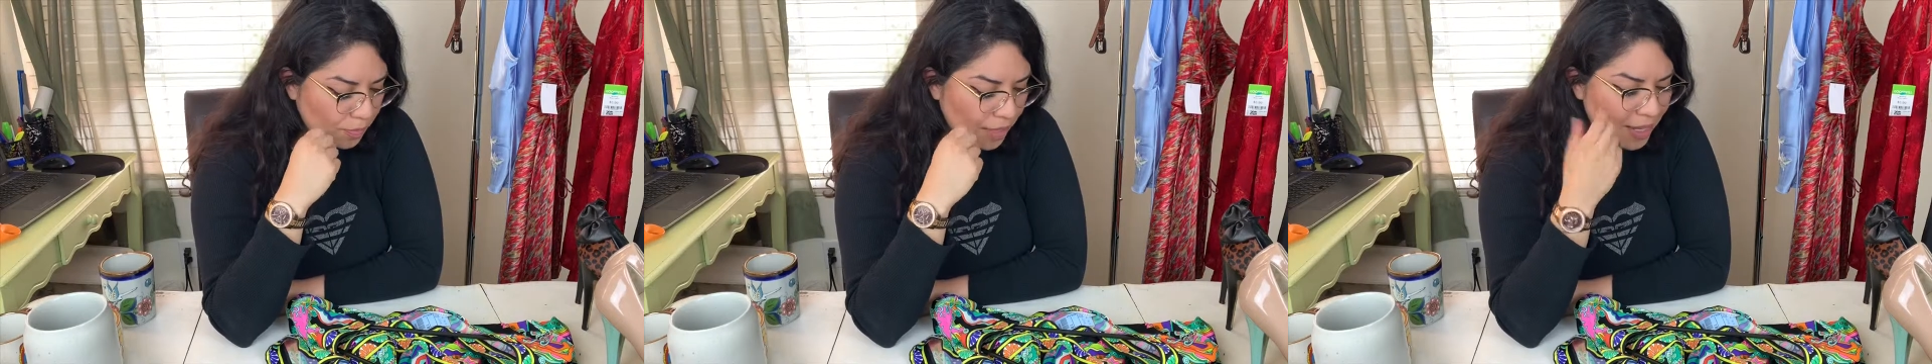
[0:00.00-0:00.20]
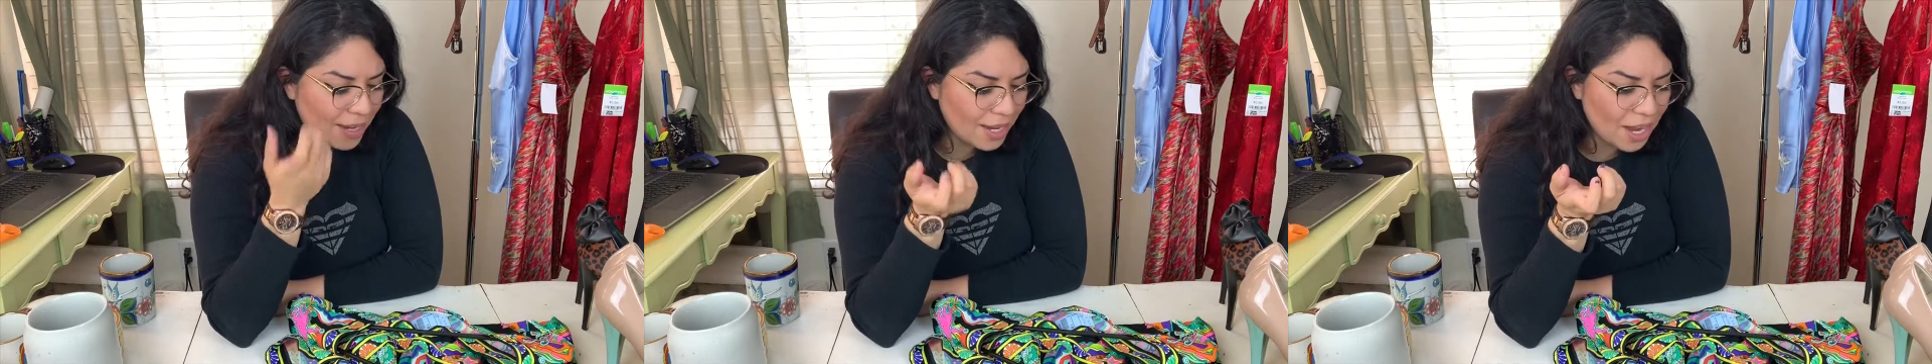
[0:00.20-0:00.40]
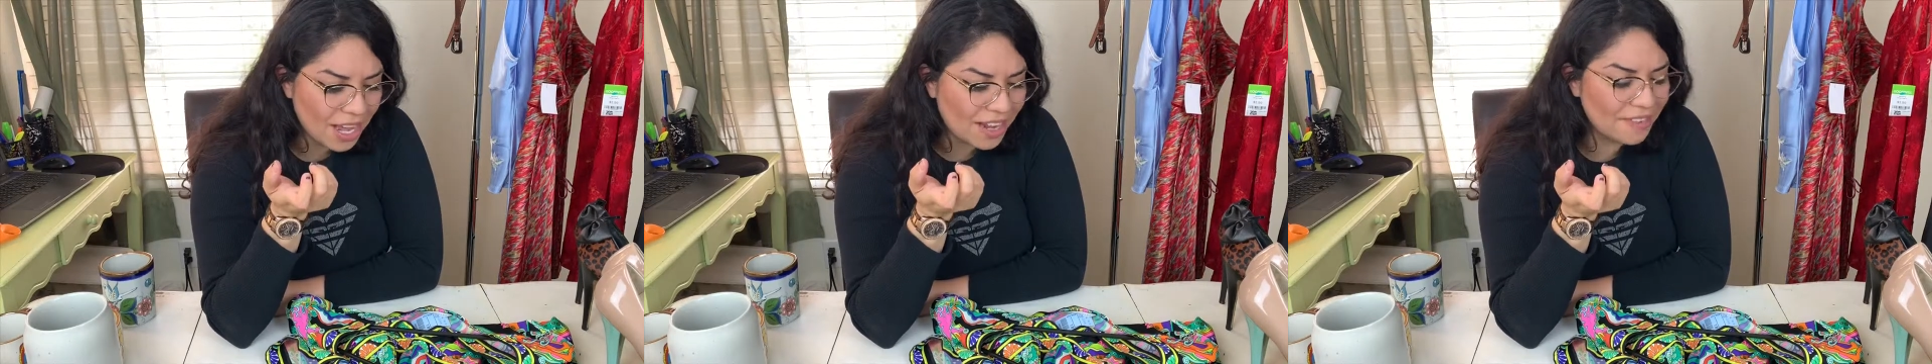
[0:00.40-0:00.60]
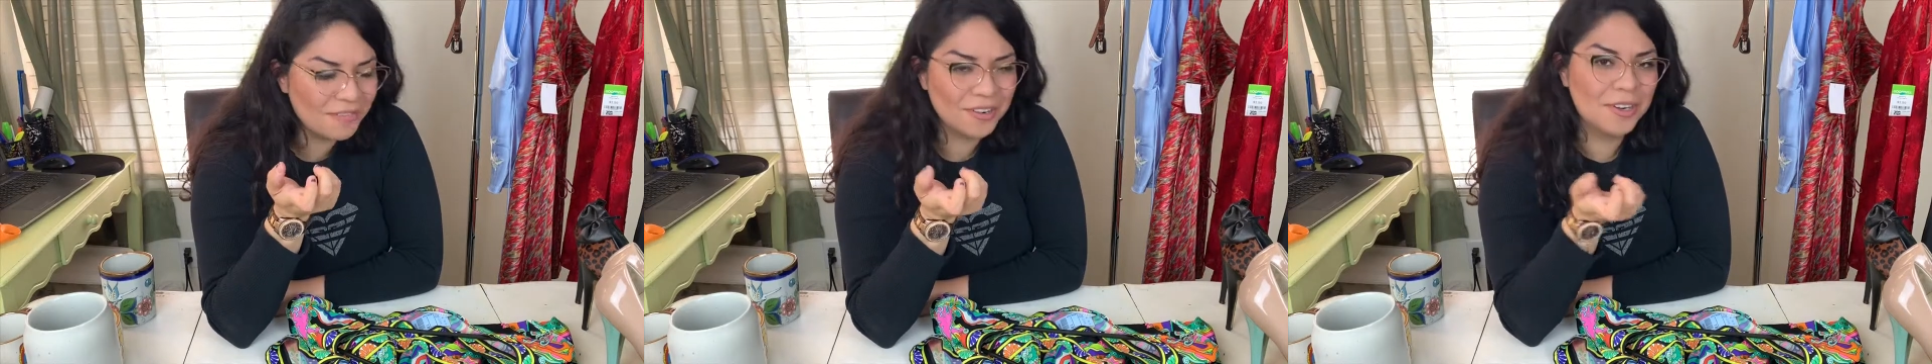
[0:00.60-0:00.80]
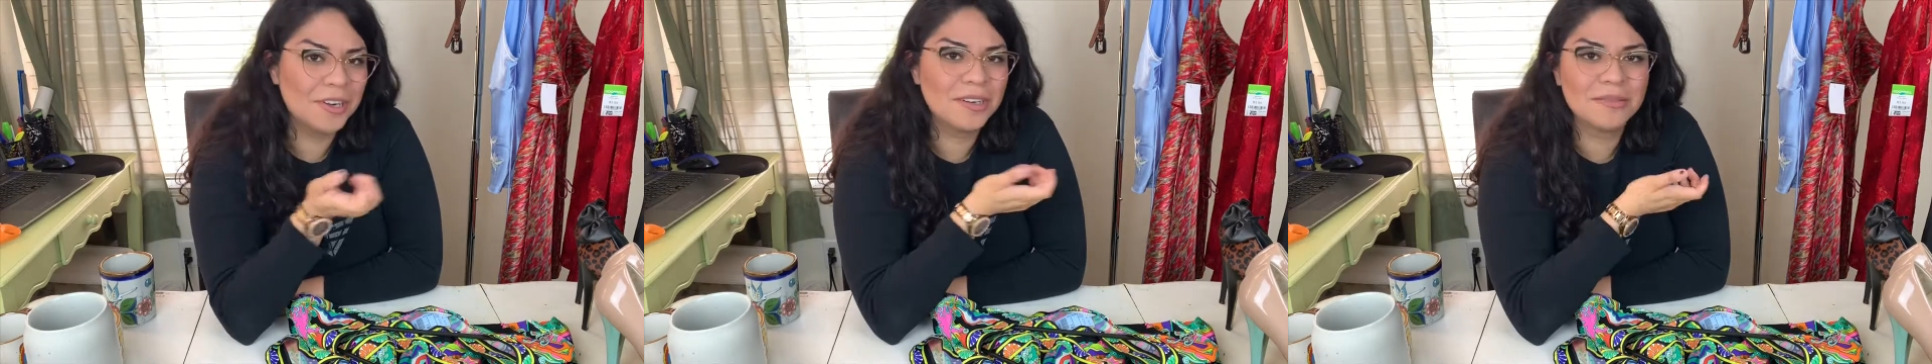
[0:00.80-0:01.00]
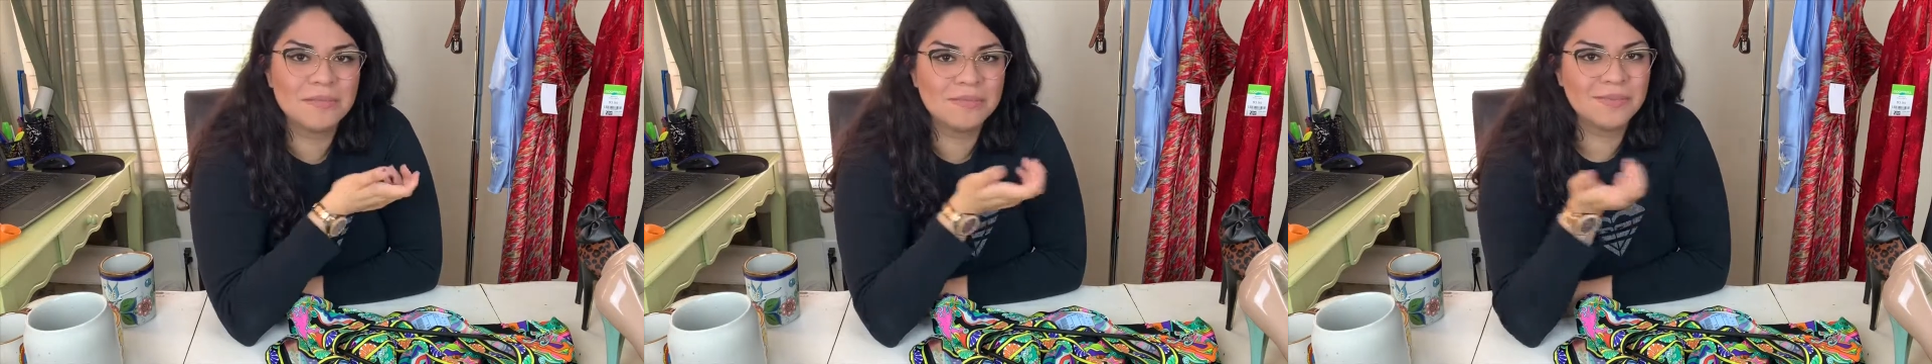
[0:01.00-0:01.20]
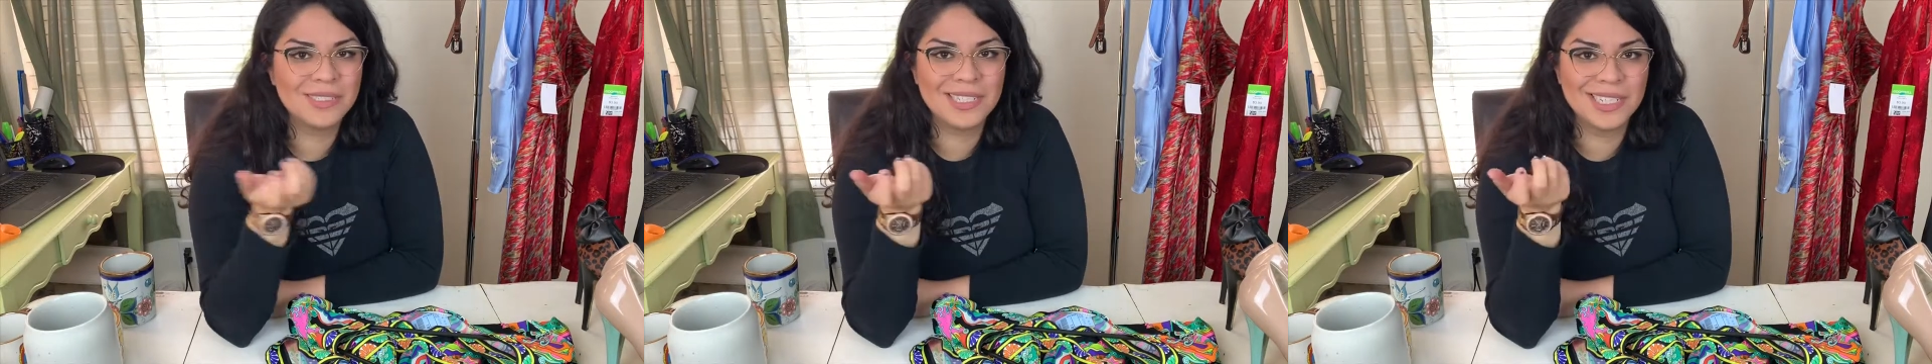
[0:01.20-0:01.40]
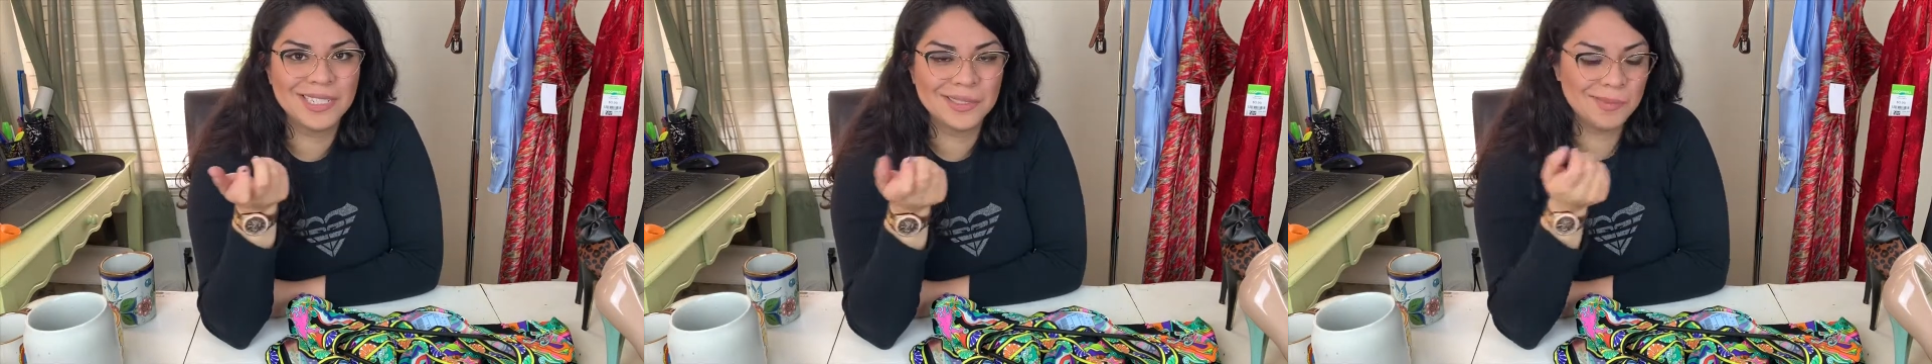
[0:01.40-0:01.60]
And I got it for
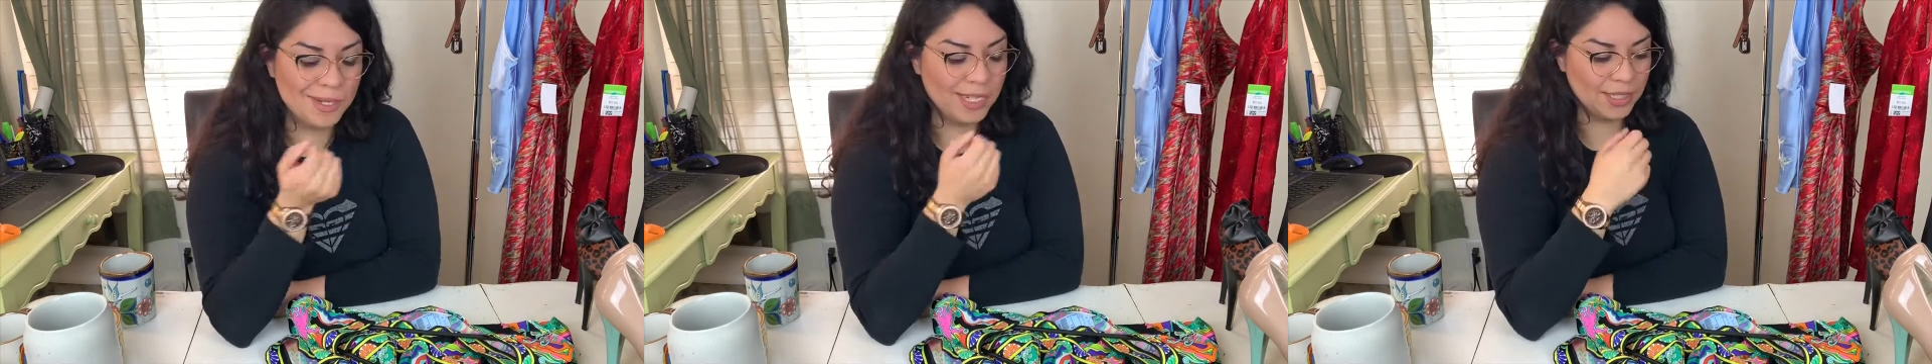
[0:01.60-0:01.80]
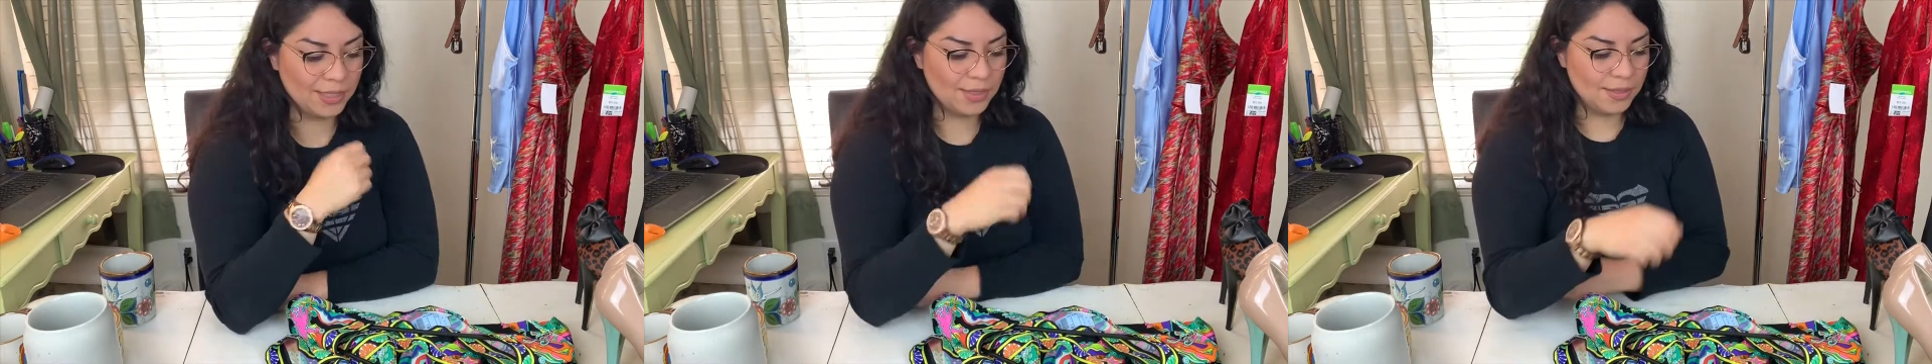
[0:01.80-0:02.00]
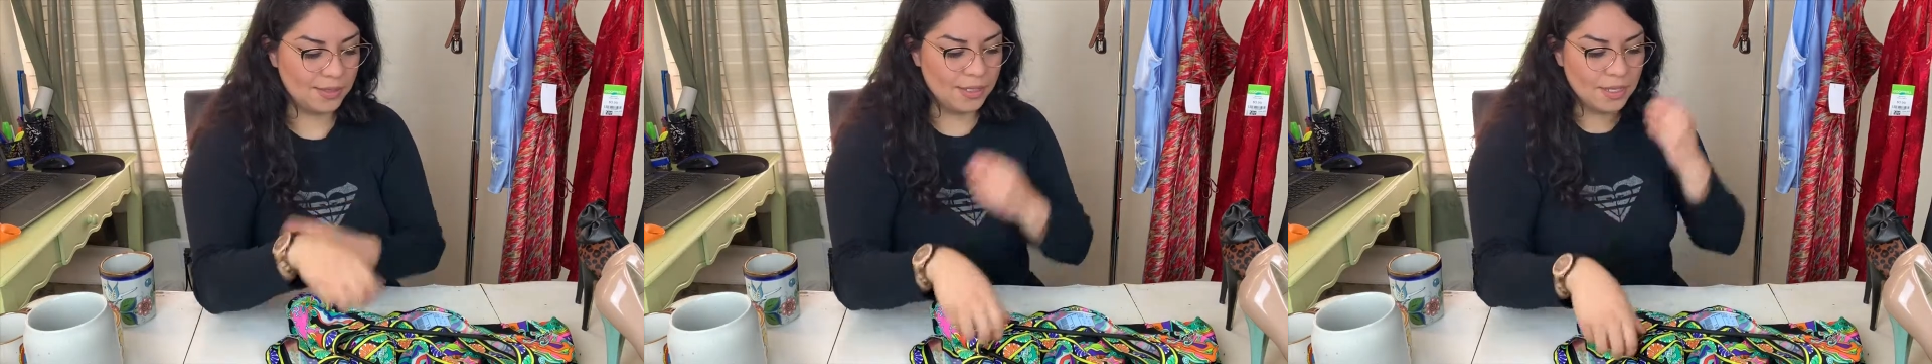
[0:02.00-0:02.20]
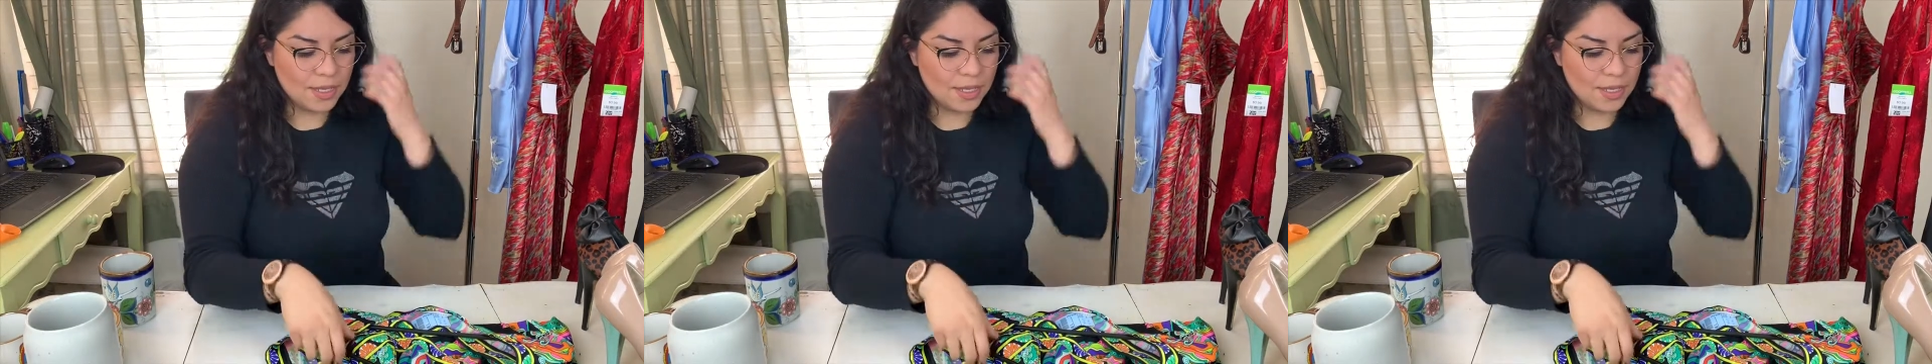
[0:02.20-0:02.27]
$6.